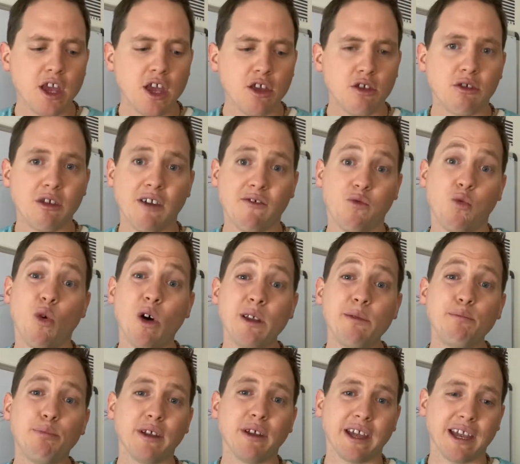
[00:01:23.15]
You have
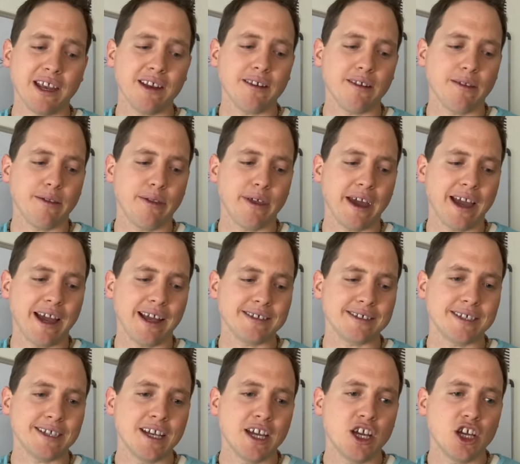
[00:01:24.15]
one plant that